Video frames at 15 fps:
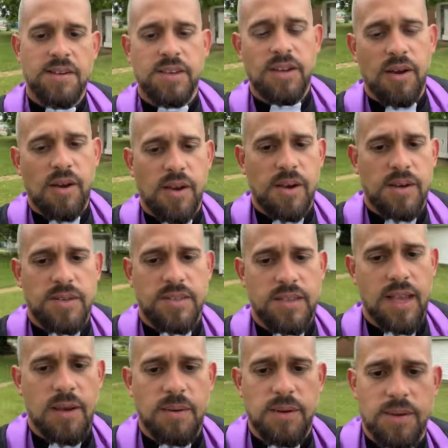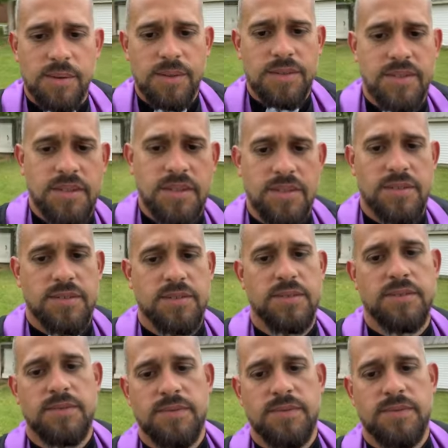Doris, how are you doing, sis?